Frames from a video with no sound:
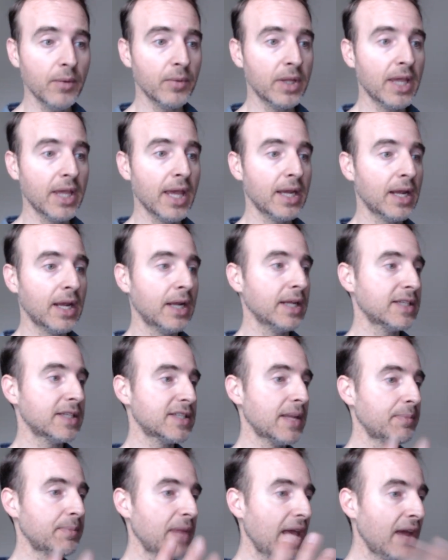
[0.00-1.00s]
We cannot
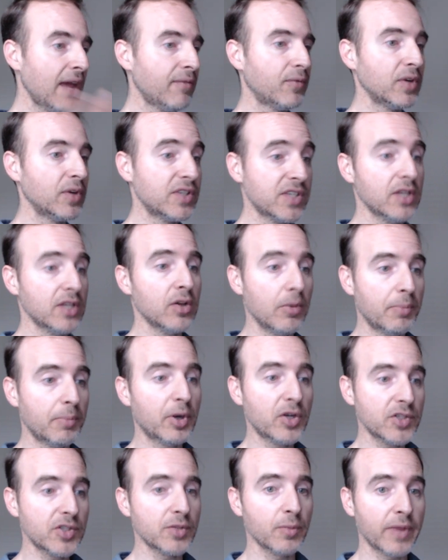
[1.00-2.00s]
accept every single
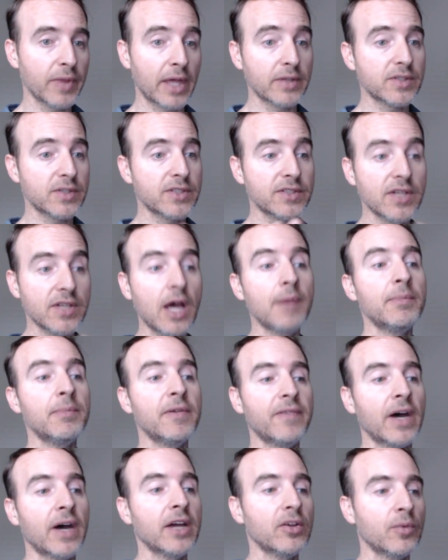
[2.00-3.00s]
person without some
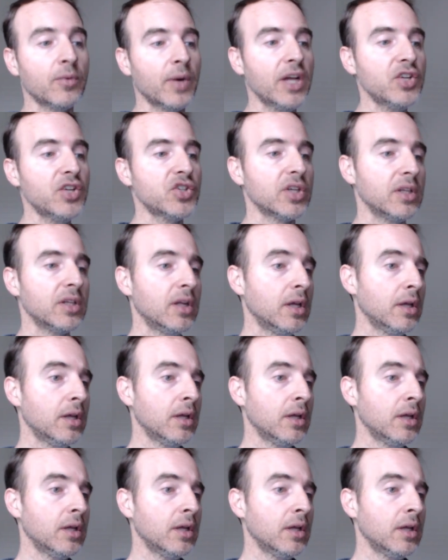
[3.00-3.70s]
evaluation.